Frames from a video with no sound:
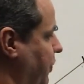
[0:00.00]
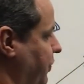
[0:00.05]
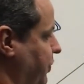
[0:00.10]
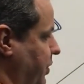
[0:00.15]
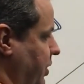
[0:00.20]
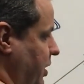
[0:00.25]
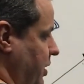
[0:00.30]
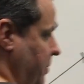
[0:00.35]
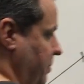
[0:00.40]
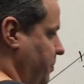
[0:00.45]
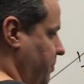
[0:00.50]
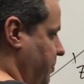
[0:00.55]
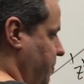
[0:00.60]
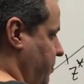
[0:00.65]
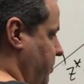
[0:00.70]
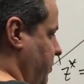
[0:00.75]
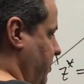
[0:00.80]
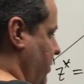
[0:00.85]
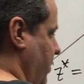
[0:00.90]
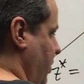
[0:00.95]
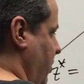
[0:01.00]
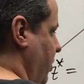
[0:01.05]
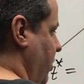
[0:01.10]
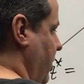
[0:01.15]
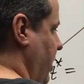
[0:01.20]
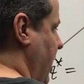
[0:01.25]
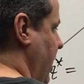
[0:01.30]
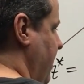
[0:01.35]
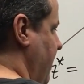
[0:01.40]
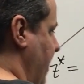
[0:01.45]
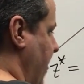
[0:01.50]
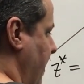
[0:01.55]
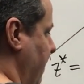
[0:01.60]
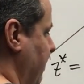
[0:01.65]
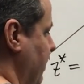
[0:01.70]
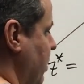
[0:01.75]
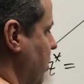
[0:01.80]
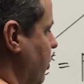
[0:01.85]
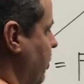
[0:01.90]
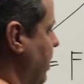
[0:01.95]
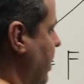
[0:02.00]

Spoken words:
of t. Okay? You